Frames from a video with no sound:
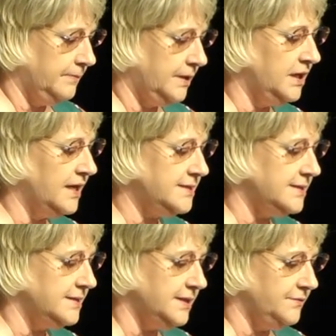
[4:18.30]
in
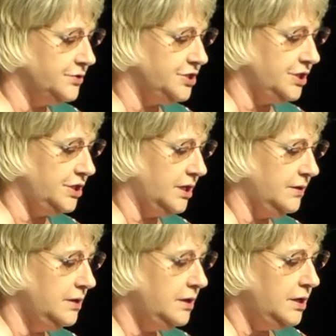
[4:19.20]
Lexington, Virginia.
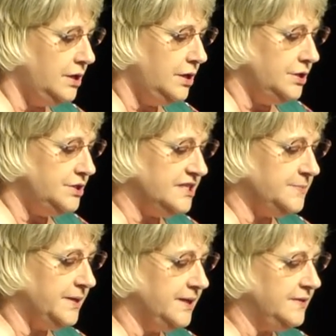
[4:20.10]
She has
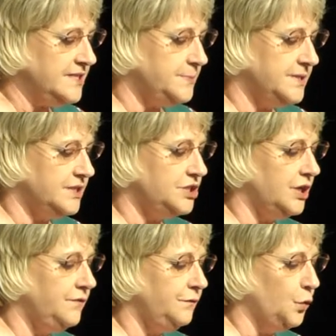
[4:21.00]
been in this
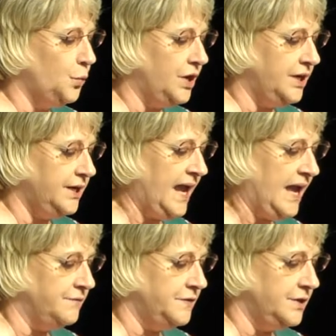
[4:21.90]
position for
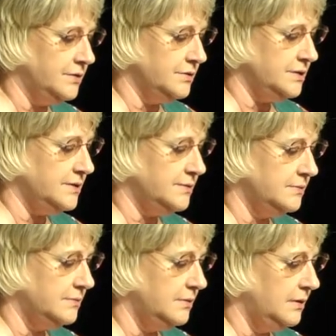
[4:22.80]
1.5 years.
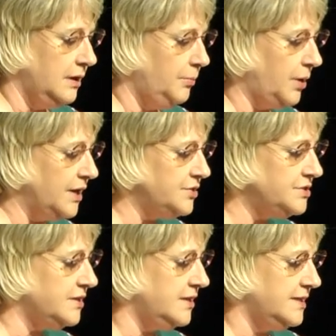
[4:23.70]
Prior
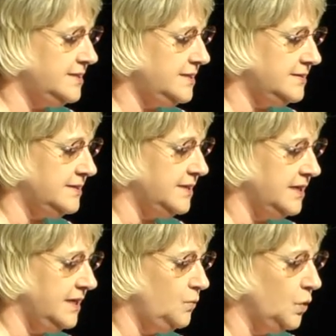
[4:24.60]
to this,
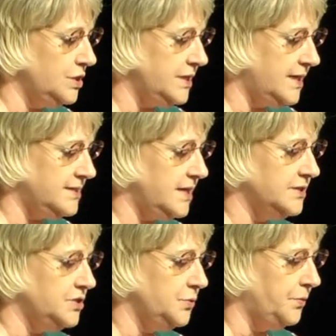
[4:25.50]
Deneen worked as
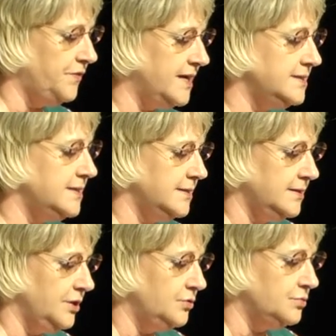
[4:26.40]
a supervising
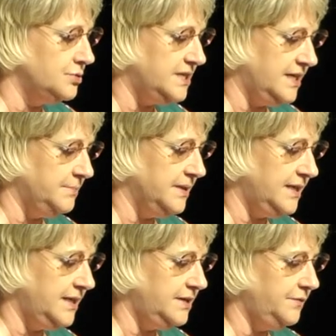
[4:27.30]
clinical team
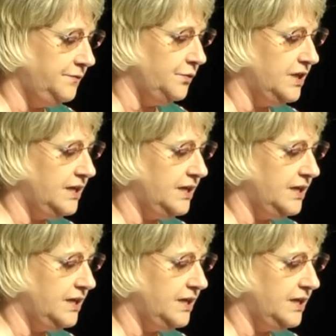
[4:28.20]
lead for the